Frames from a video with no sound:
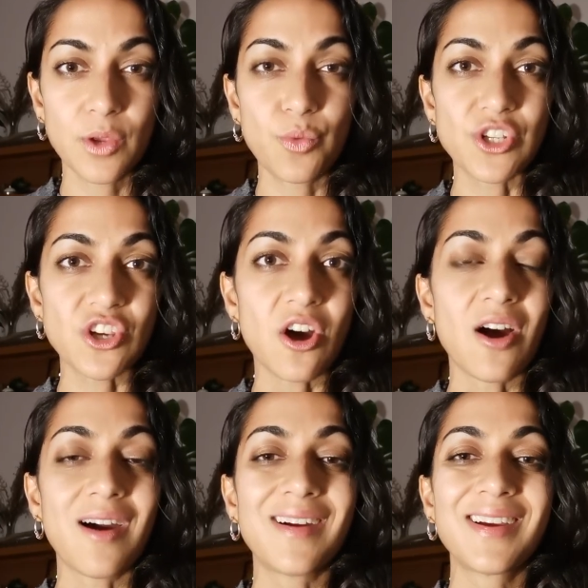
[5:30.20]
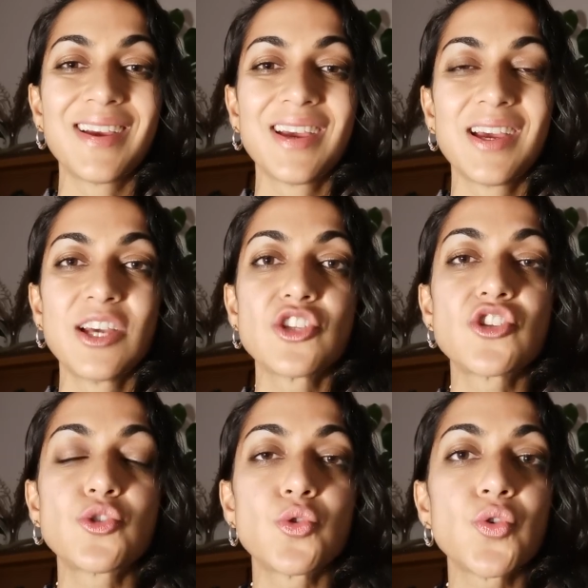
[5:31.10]
which are
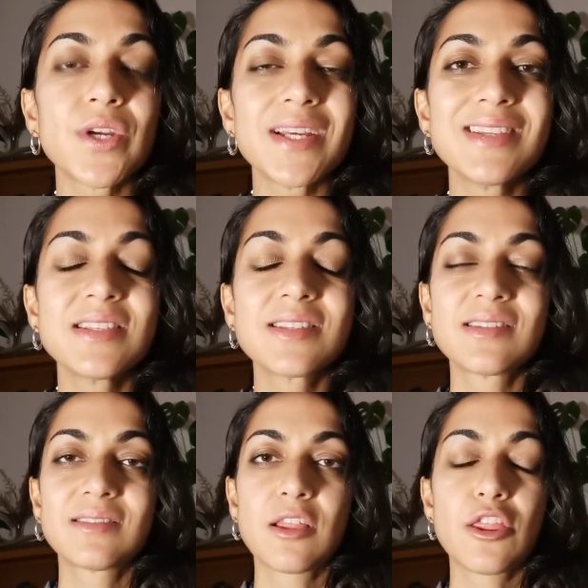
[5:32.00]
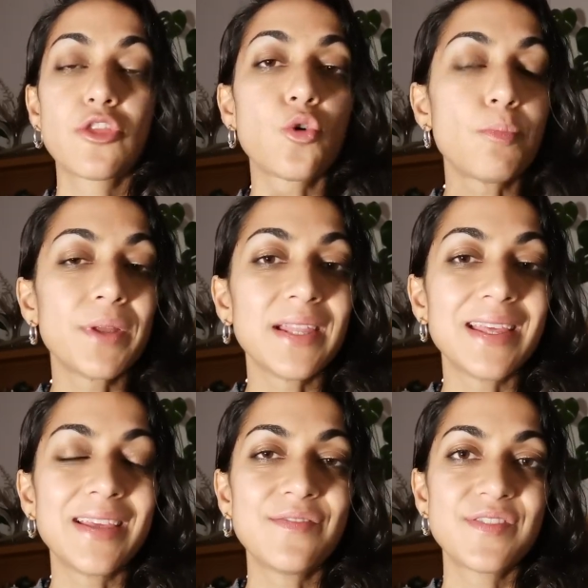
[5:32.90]
stories, thought
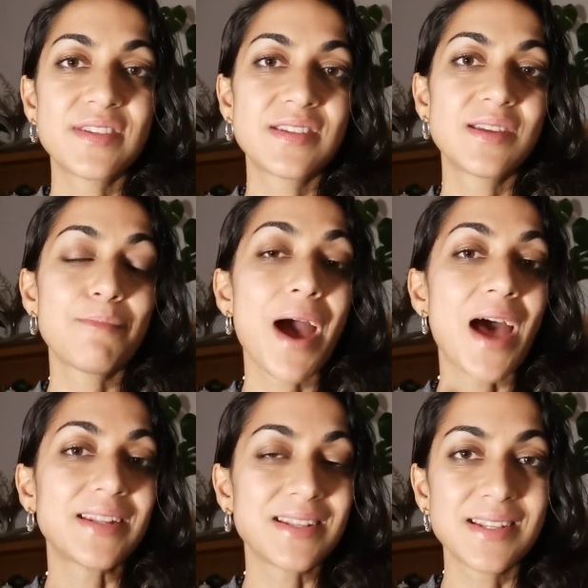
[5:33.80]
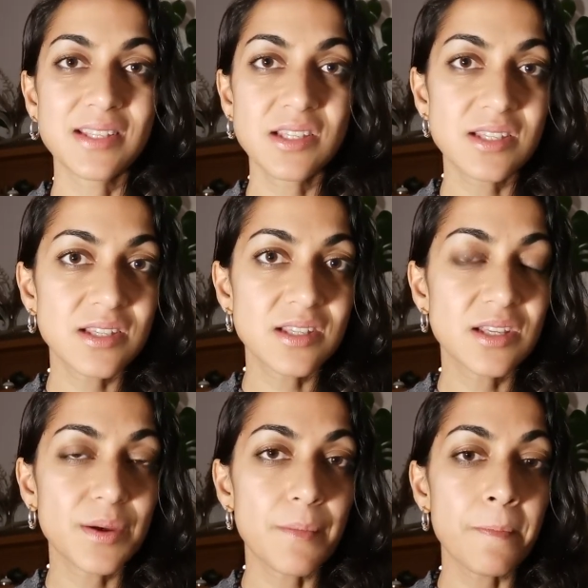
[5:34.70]
beliefs, patterns
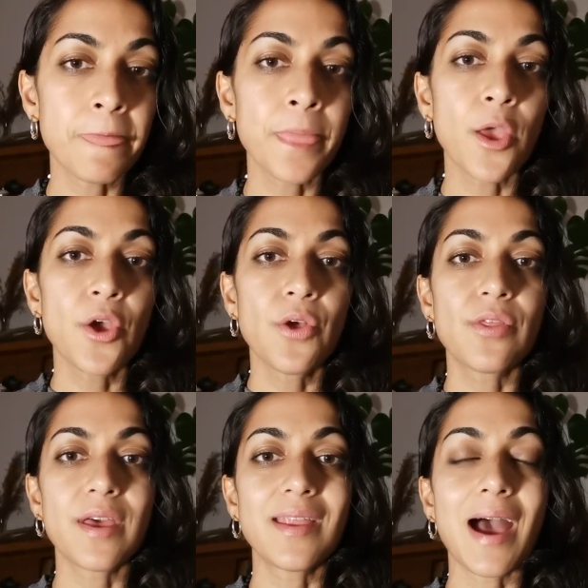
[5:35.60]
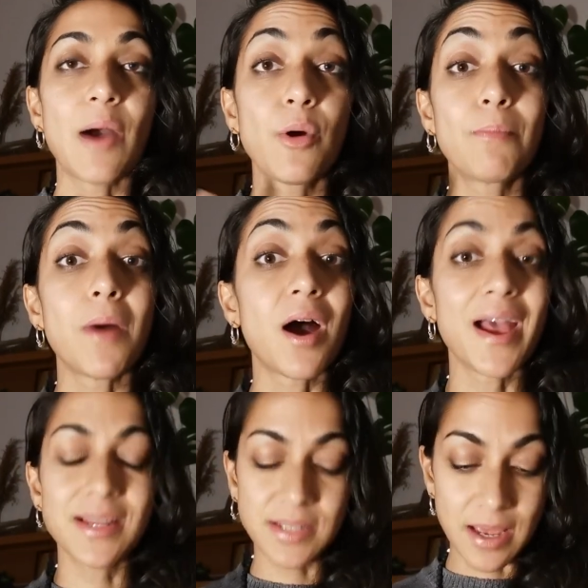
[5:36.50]
that our
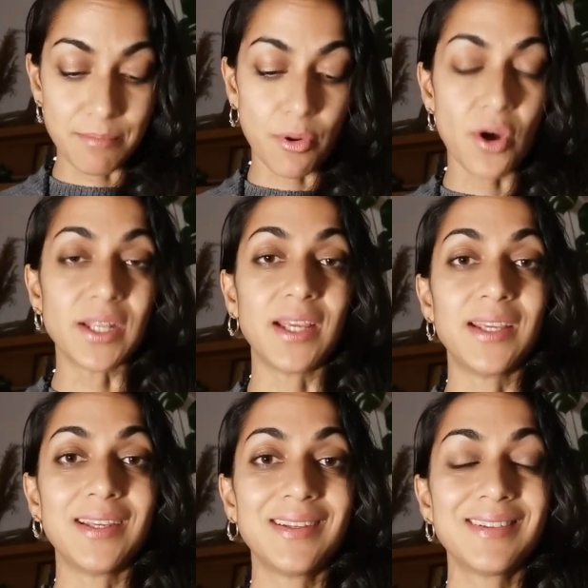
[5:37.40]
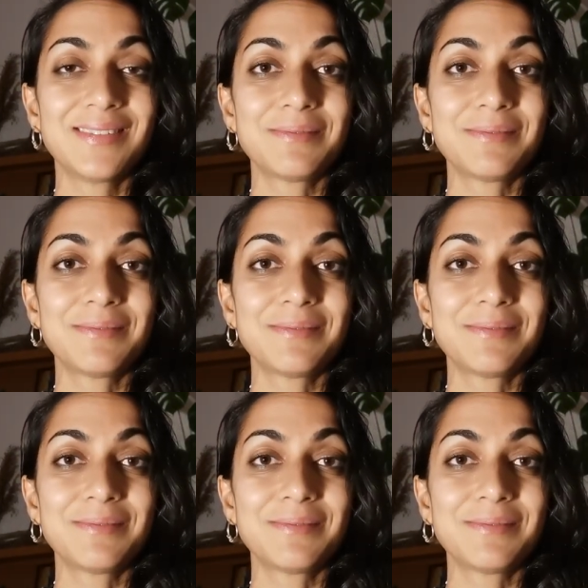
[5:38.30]
mind and body